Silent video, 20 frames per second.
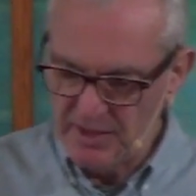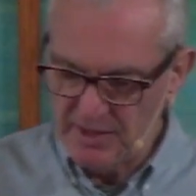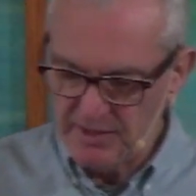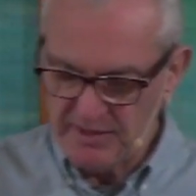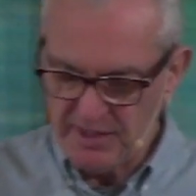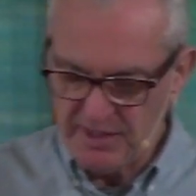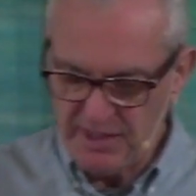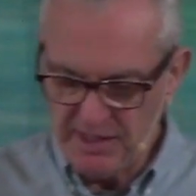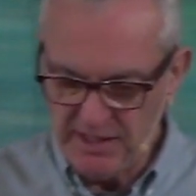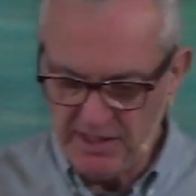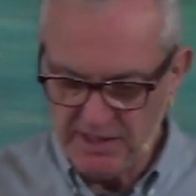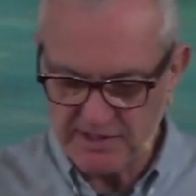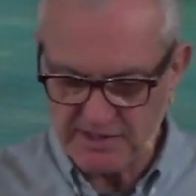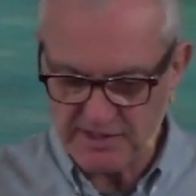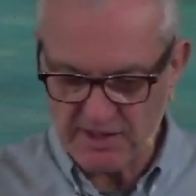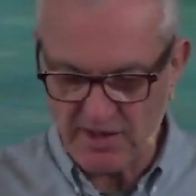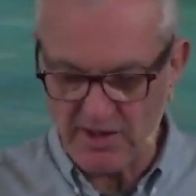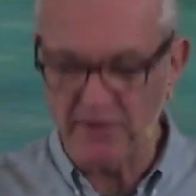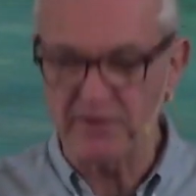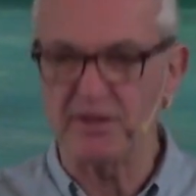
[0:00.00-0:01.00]
These
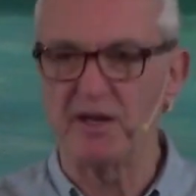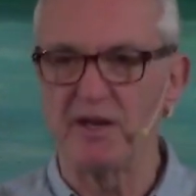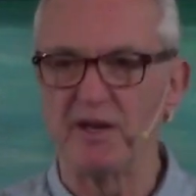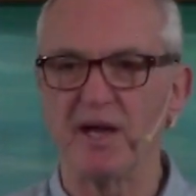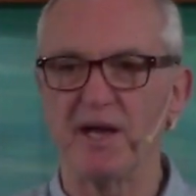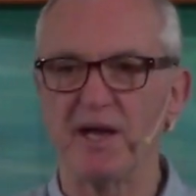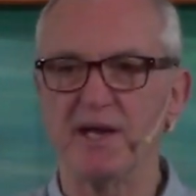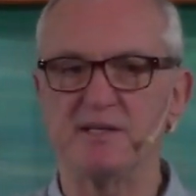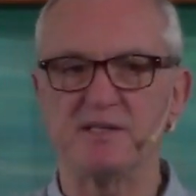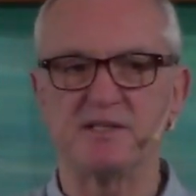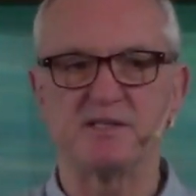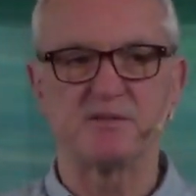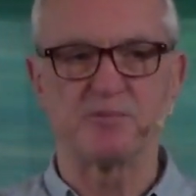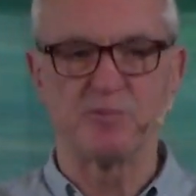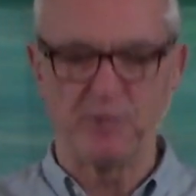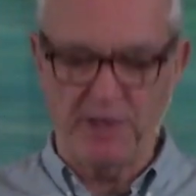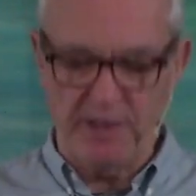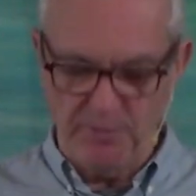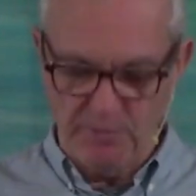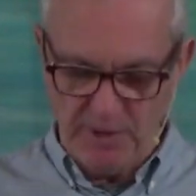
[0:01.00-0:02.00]
are the lights
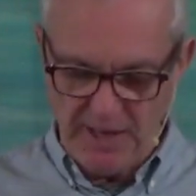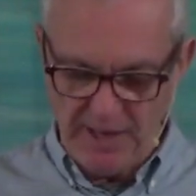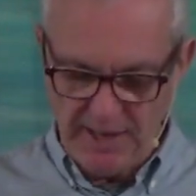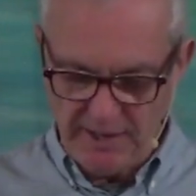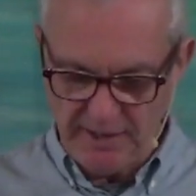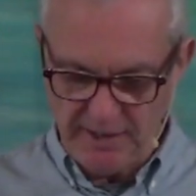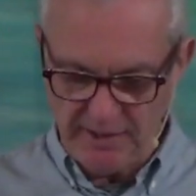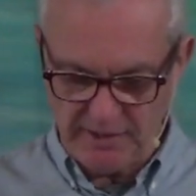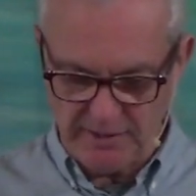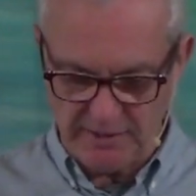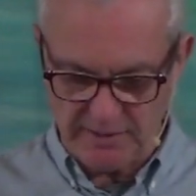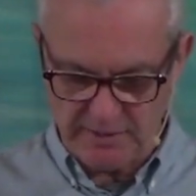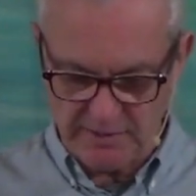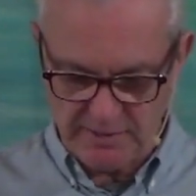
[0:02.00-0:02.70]
we wear.